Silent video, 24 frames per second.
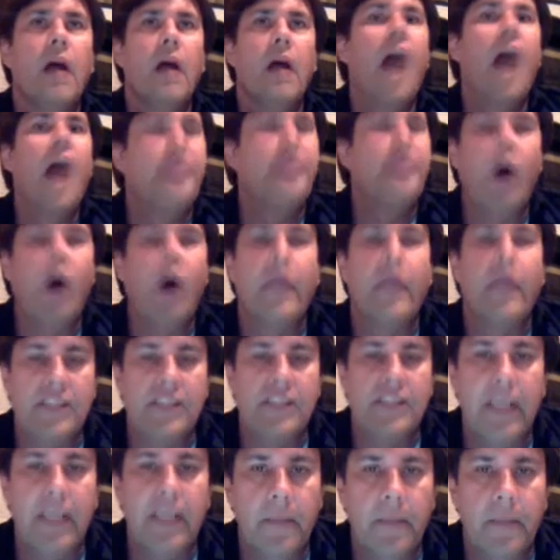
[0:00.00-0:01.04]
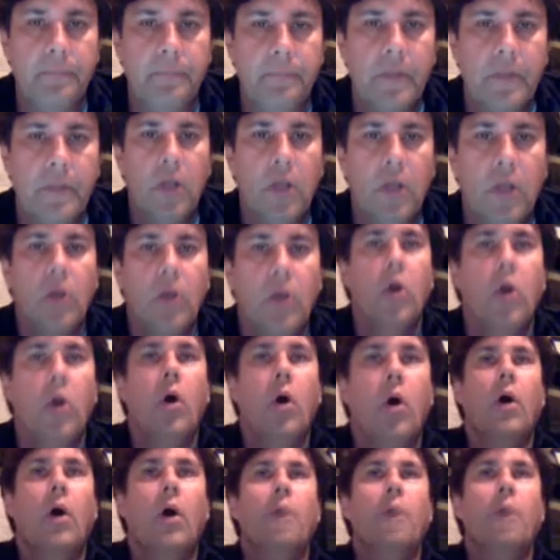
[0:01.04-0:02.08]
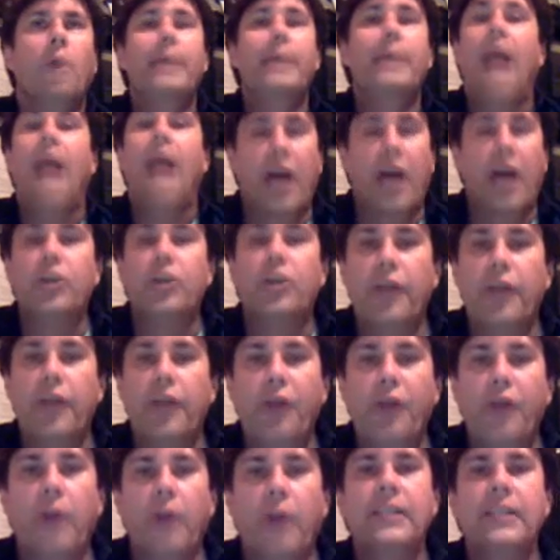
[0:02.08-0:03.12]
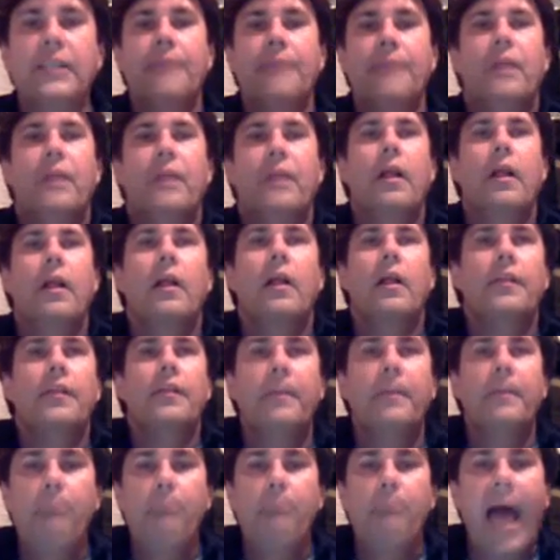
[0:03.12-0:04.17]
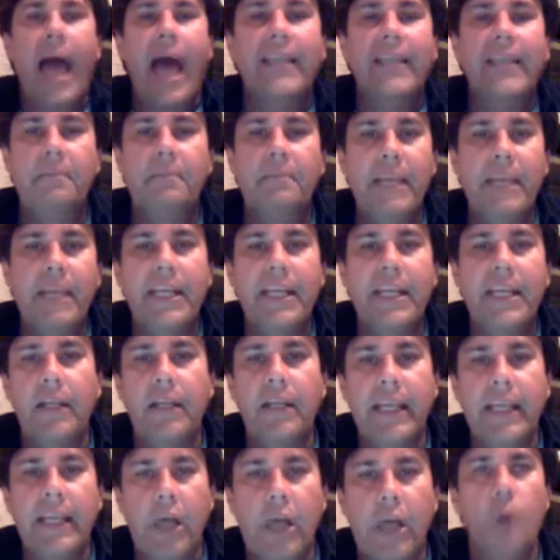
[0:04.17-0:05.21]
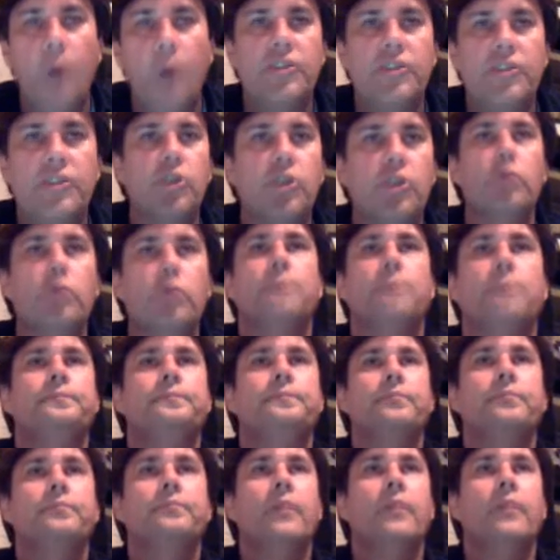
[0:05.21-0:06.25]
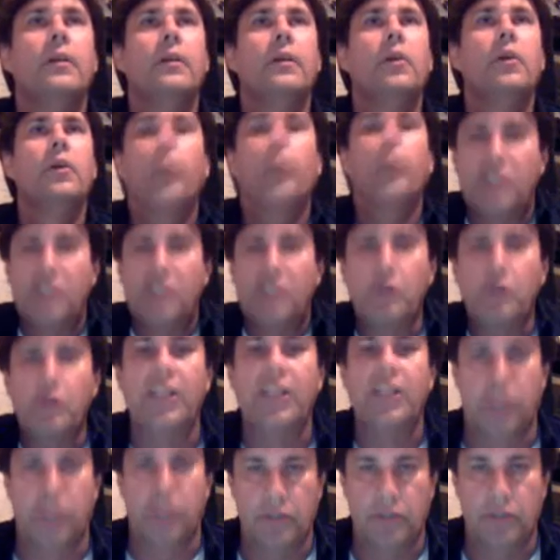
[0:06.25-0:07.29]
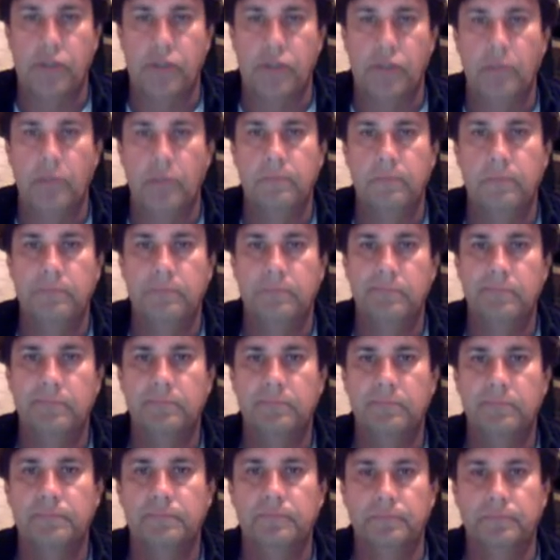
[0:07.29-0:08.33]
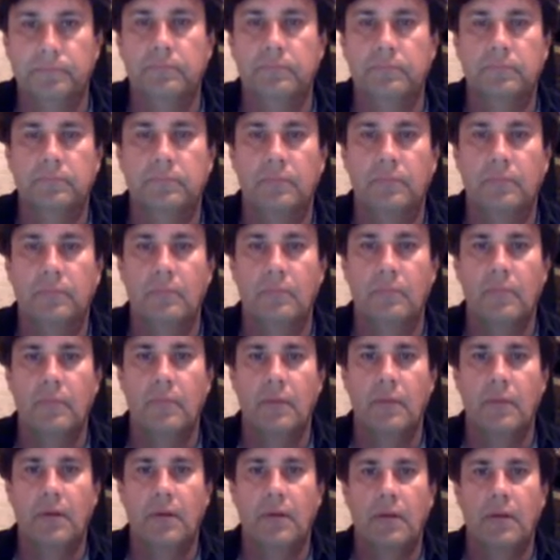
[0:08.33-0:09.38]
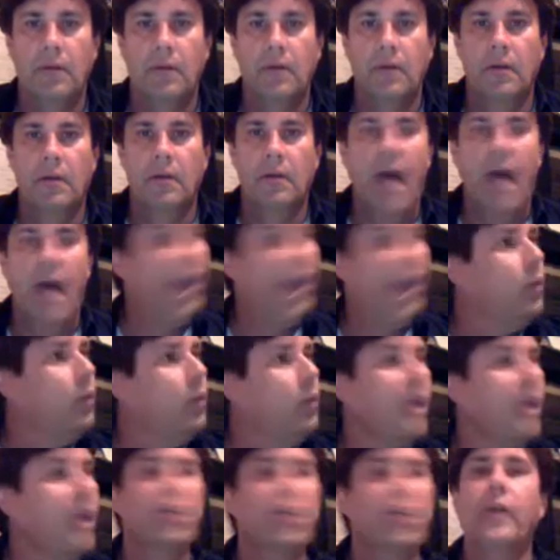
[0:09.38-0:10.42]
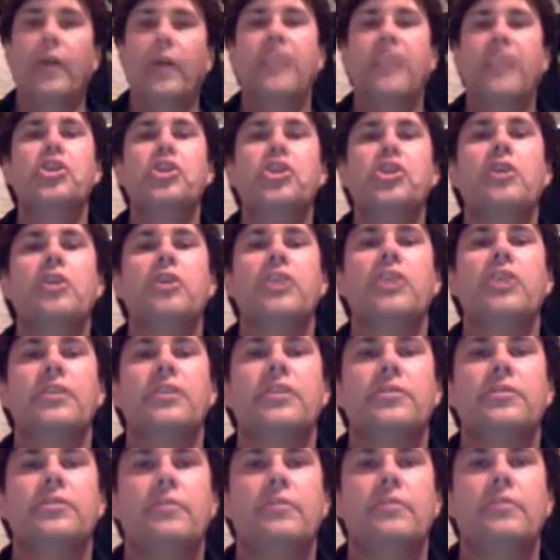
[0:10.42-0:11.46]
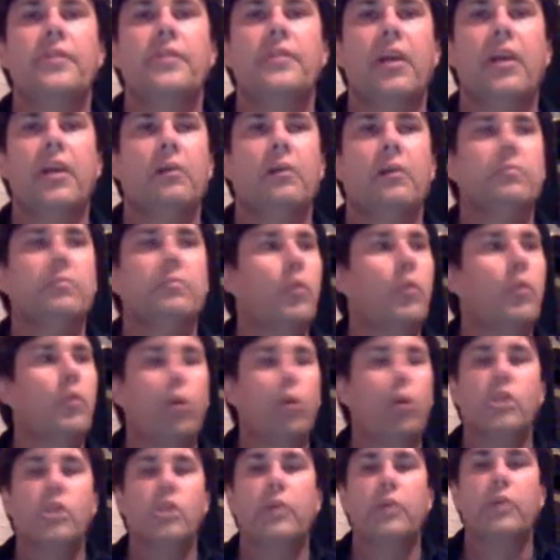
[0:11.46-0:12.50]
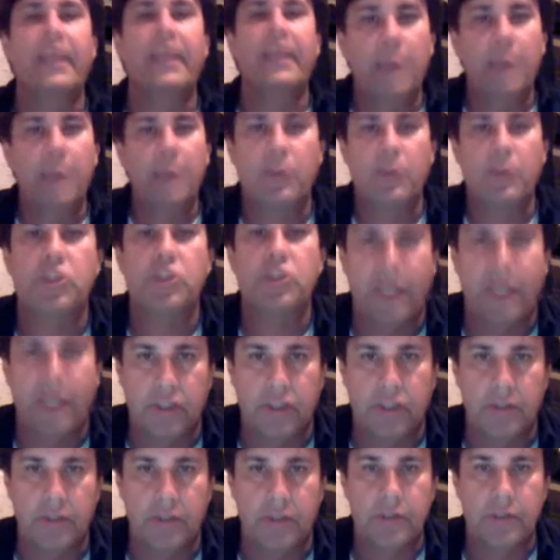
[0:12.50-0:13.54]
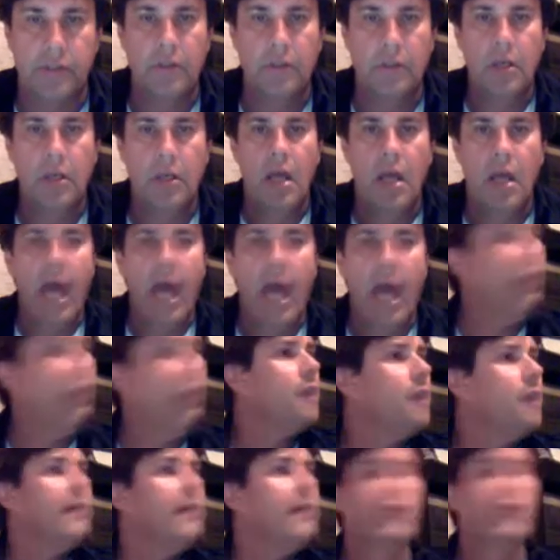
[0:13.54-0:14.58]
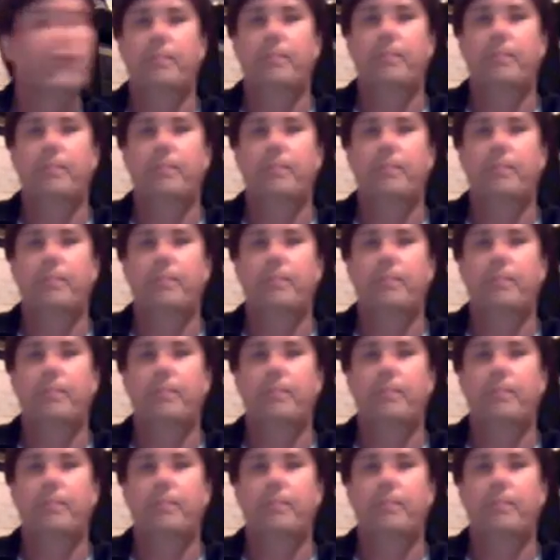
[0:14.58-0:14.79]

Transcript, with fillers: authority, being under authority, the mind immediately goes to restrictions. Hmm? I don't want to go to that church because their rules will give me restrictions. I don't want to be under a